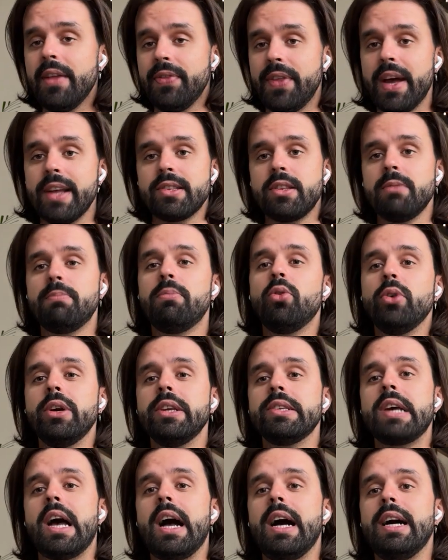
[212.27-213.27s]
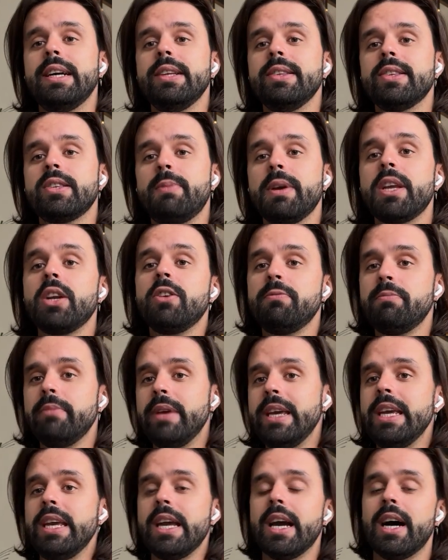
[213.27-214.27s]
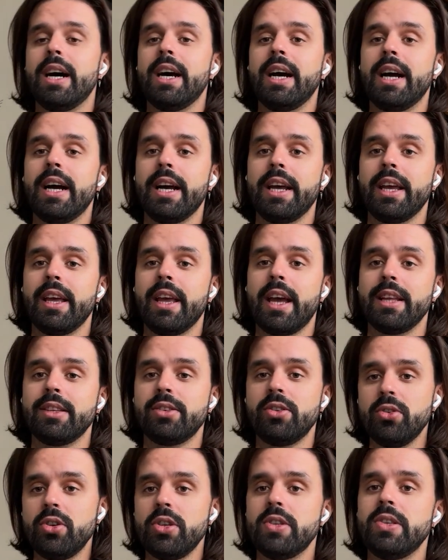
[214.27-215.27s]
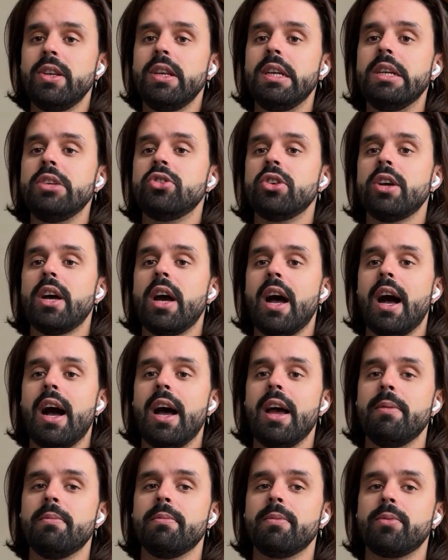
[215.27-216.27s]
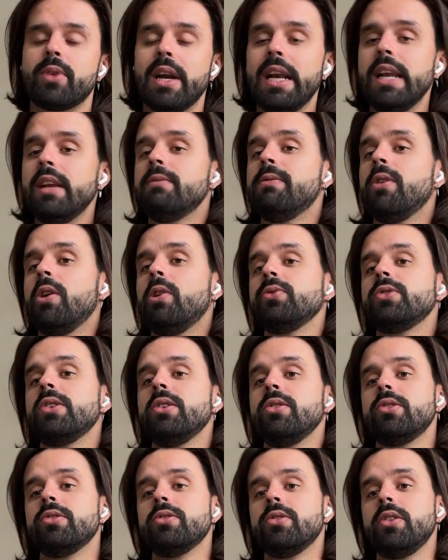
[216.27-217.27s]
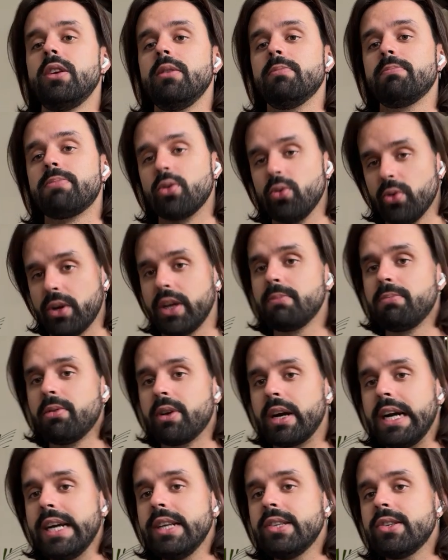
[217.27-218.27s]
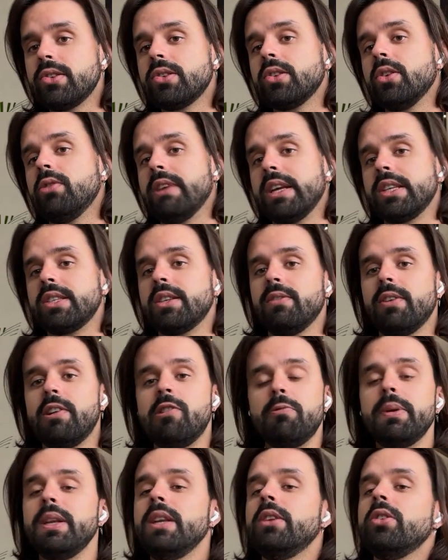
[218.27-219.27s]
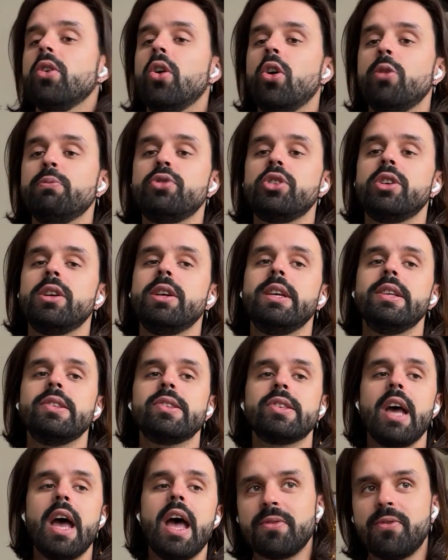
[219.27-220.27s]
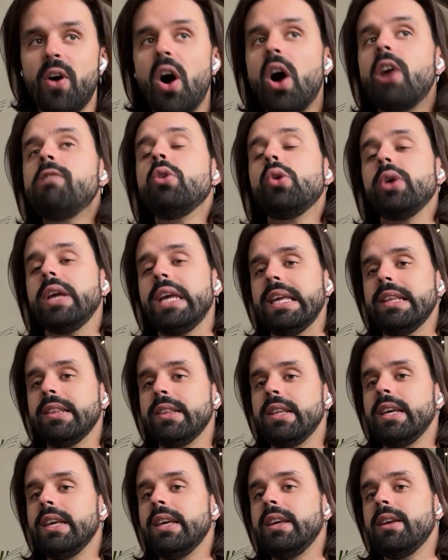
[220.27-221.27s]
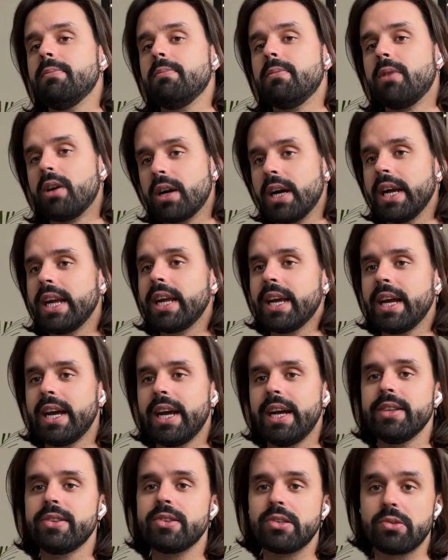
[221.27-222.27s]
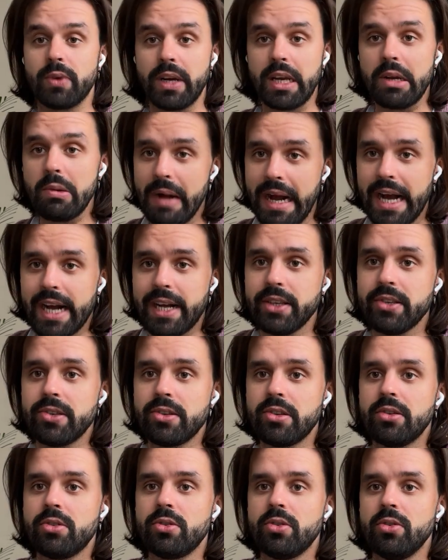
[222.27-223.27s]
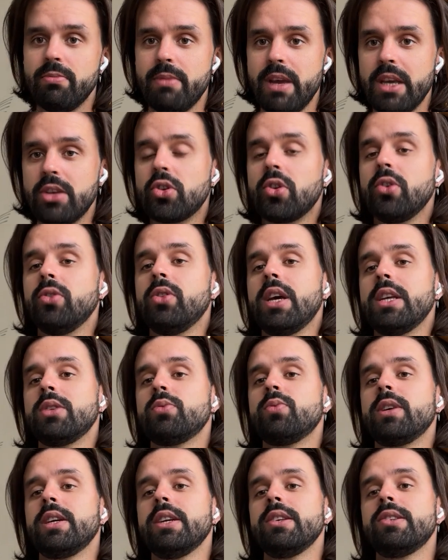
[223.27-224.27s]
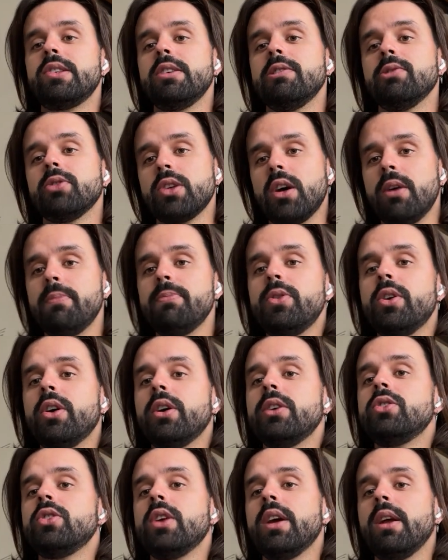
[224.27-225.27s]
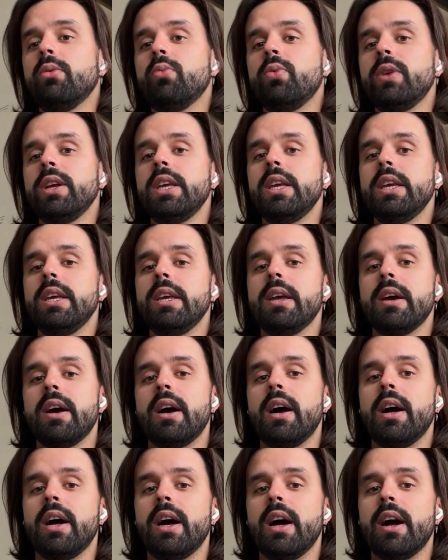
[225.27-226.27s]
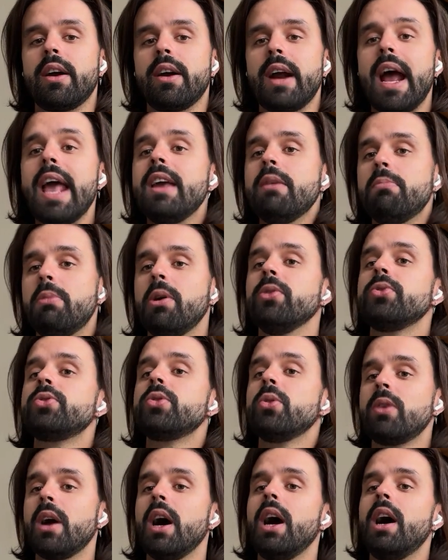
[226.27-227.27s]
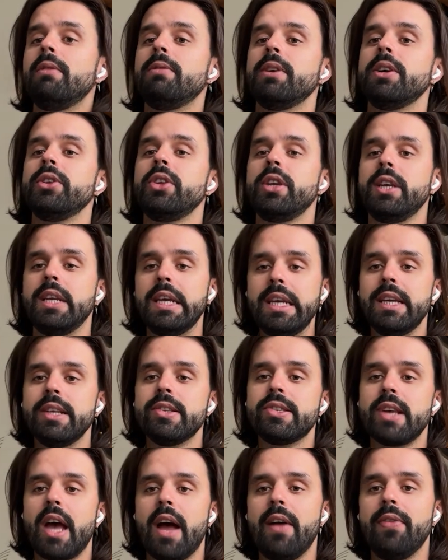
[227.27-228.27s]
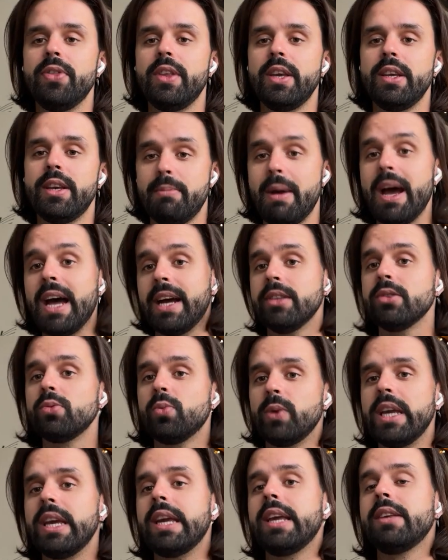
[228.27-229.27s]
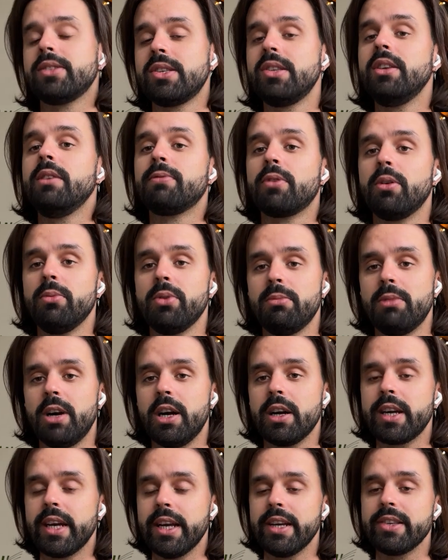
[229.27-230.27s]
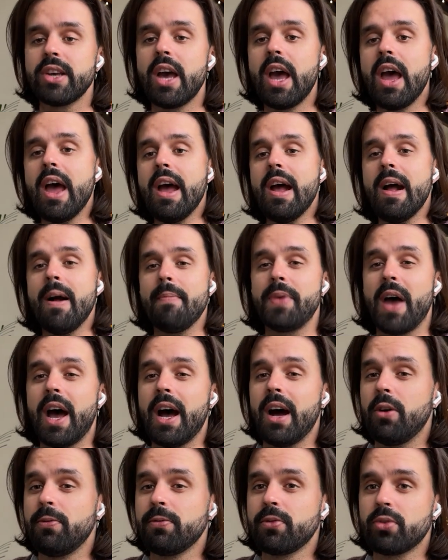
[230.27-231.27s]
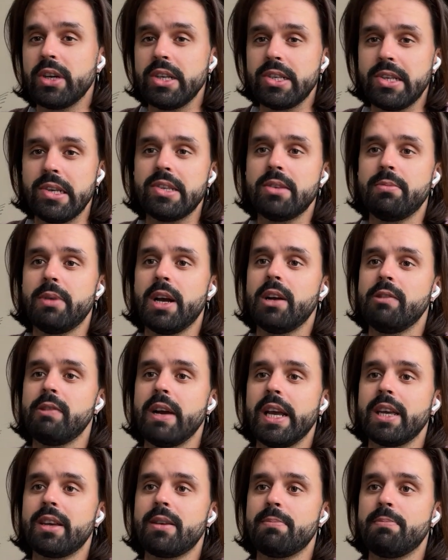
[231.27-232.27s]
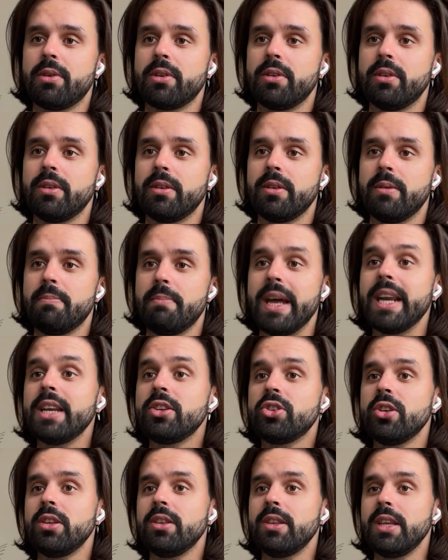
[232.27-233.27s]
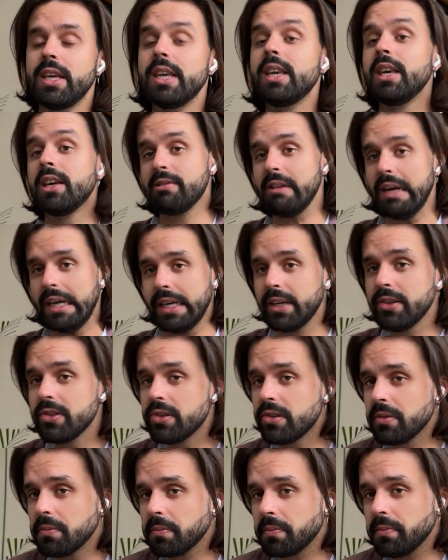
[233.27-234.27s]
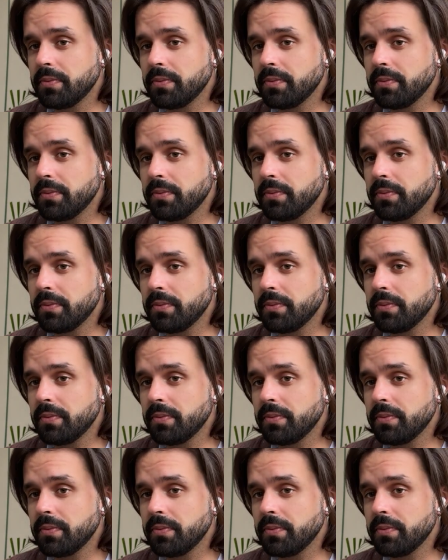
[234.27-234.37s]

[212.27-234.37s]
That's the point. And speaking of me, at UGC Ninja, I'm really involved into the product part. So like developing new options, following the market's request to make sure that we're still top notch and we are able to cover the needs and the demand we see from the market. Of course, it's about like for managing the key clients.